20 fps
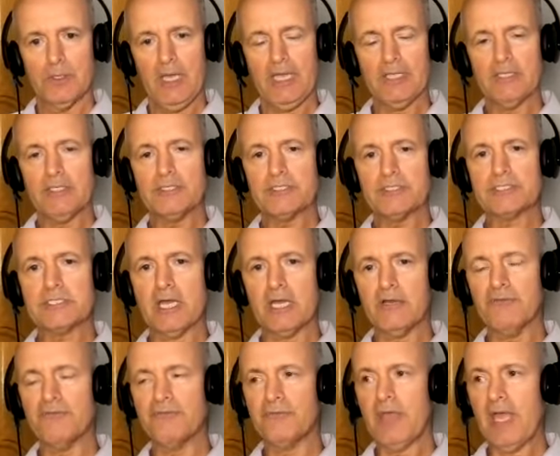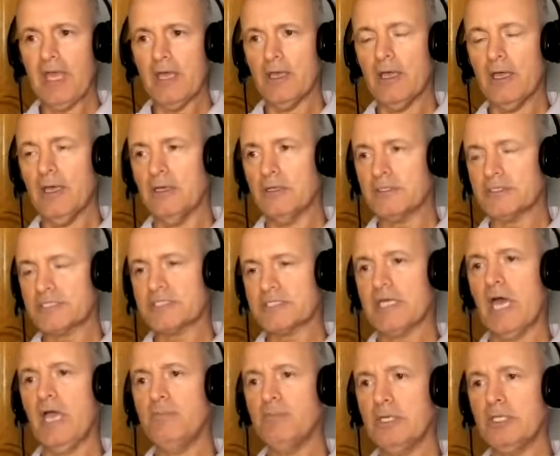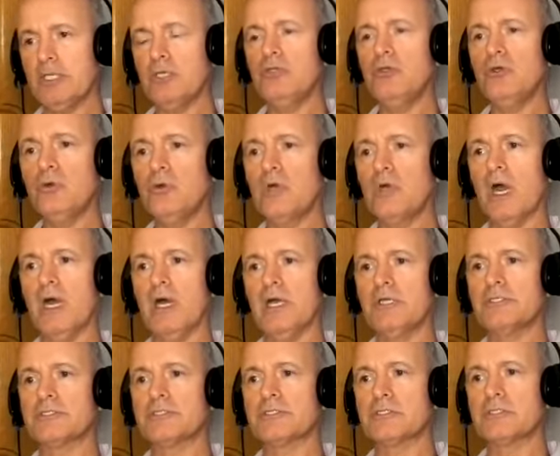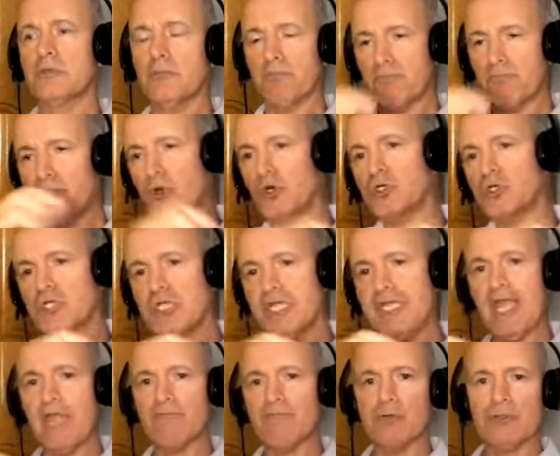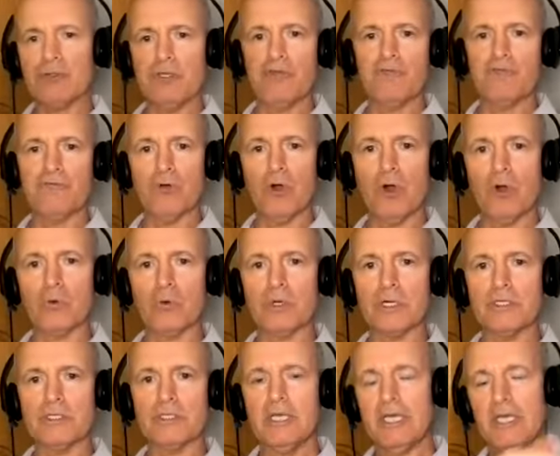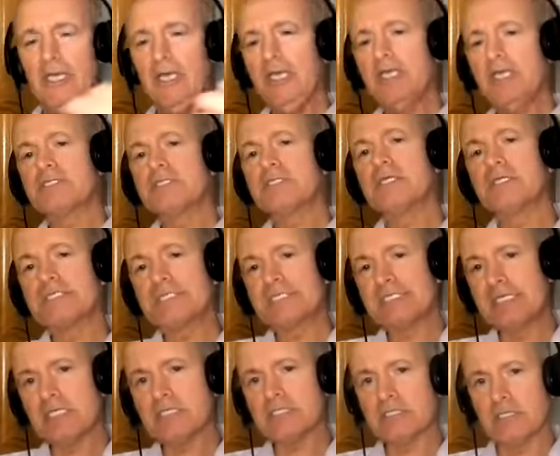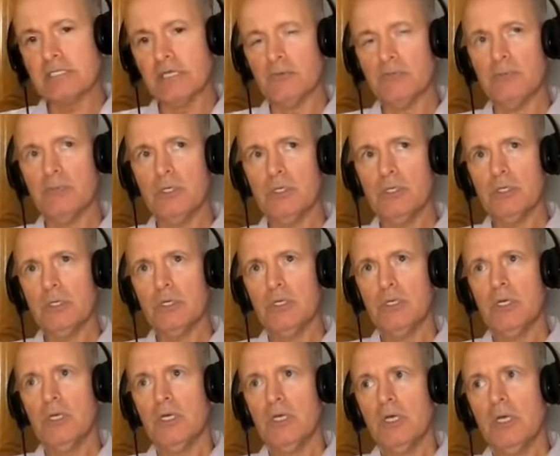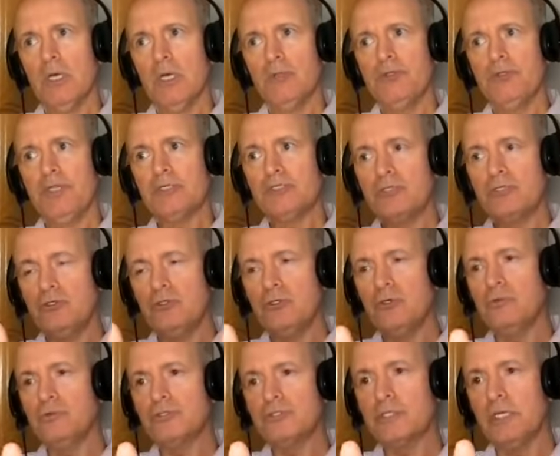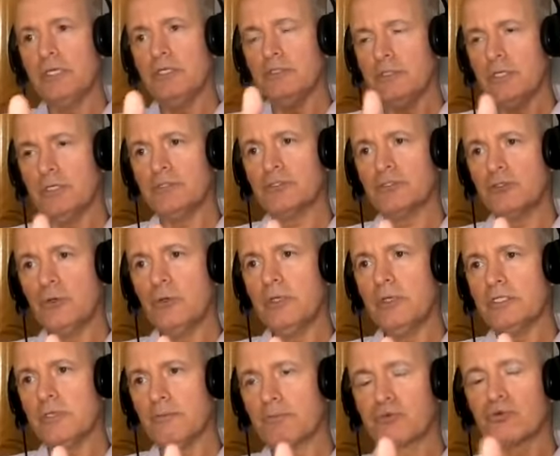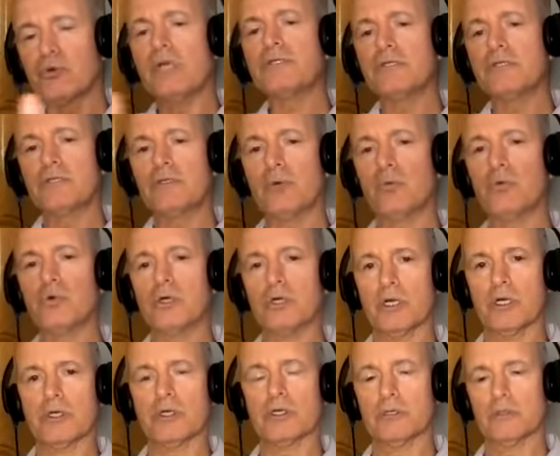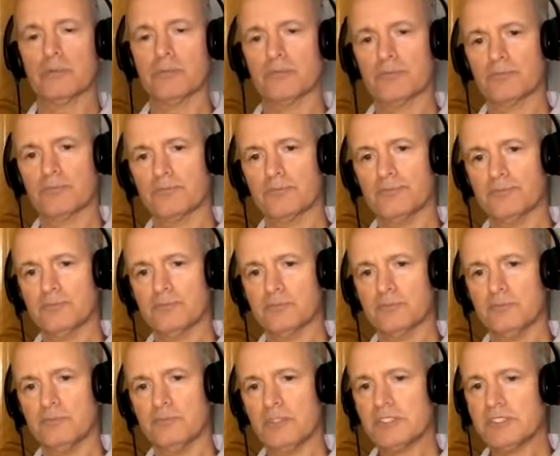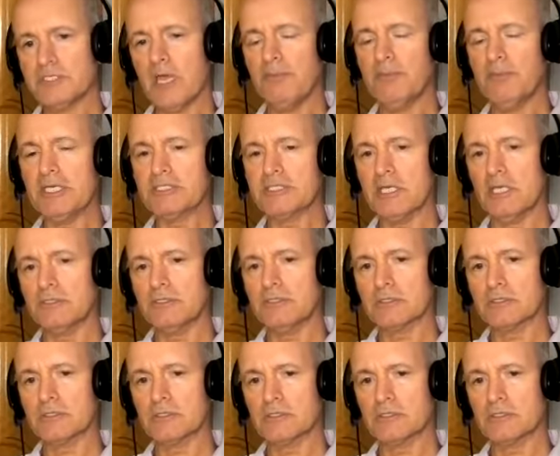and instead of simon and you guys pushing everything forward it's the system that's using that's doing the brunt of the work. Does that make sense?